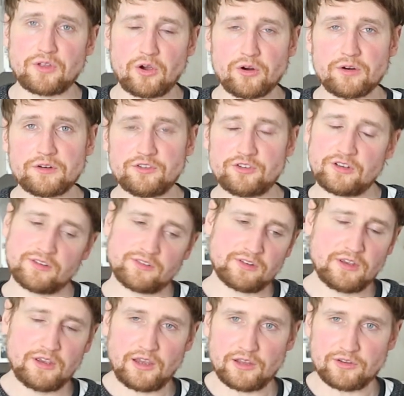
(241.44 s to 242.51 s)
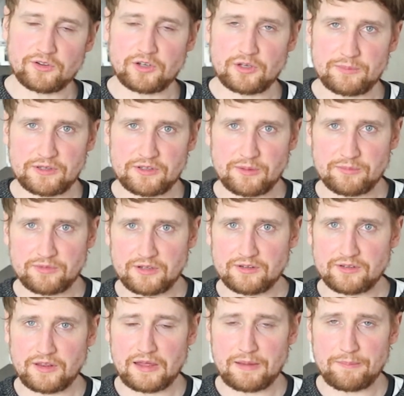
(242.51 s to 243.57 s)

of the oranges is going to be dumped into